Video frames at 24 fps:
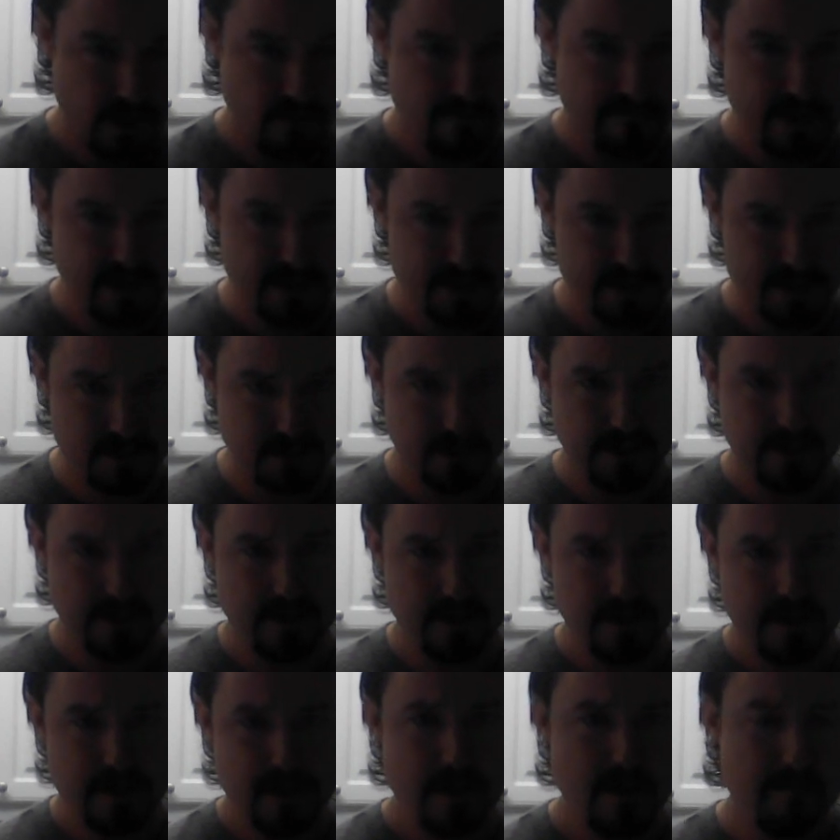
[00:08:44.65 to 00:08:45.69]

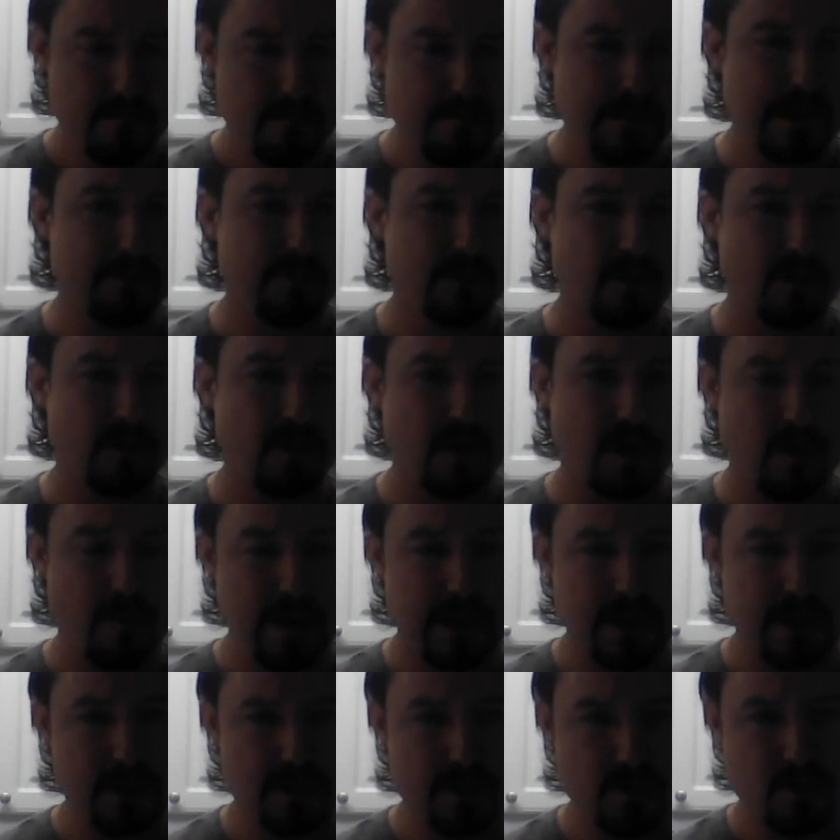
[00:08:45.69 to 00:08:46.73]
Eventually, people are
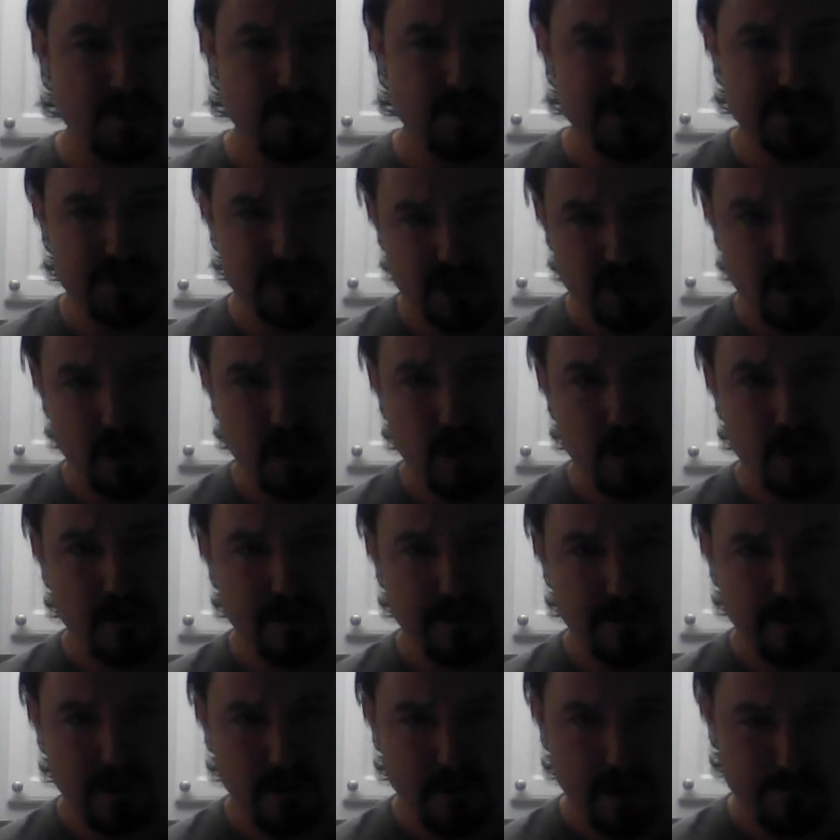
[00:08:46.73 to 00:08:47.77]
going to
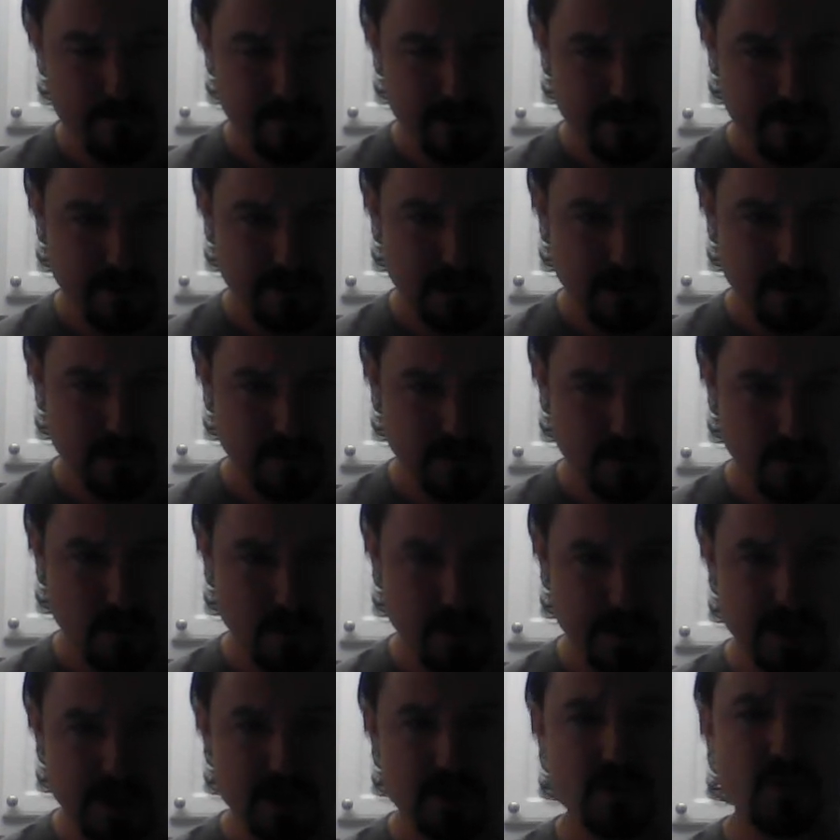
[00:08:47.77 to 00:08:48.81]
discard their empathy. They're
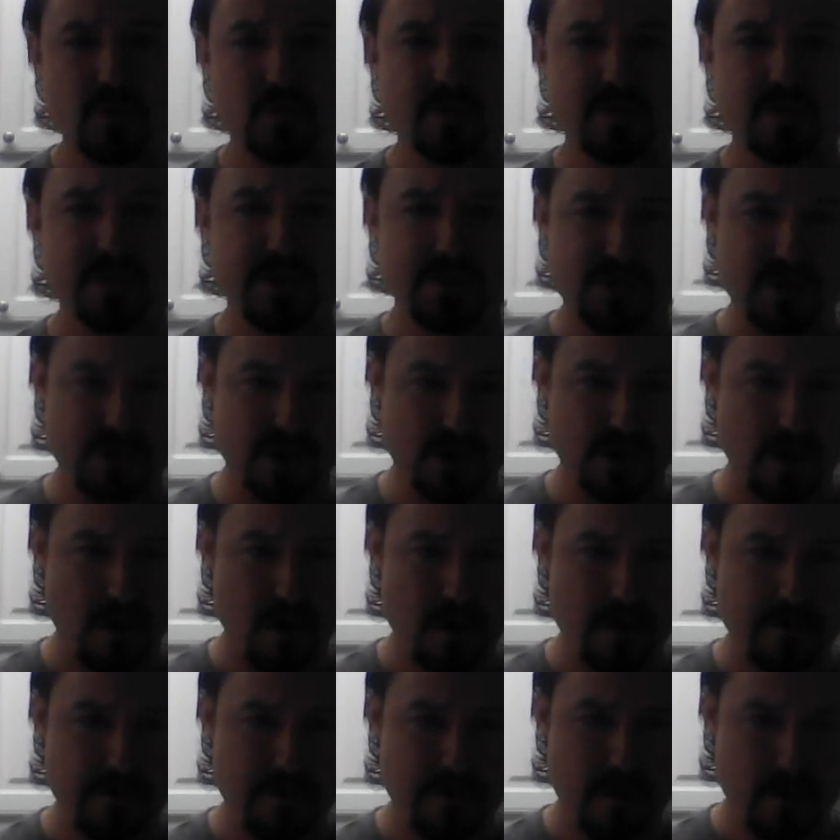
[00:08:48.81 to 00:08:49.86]
going to
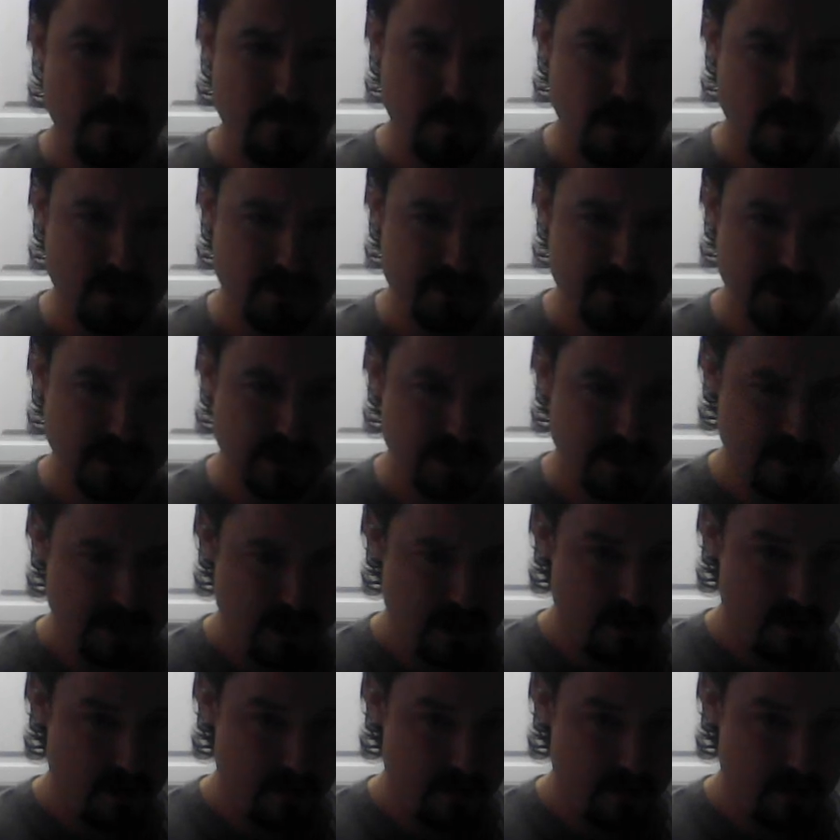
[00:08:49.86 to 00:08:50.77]
discard their mercy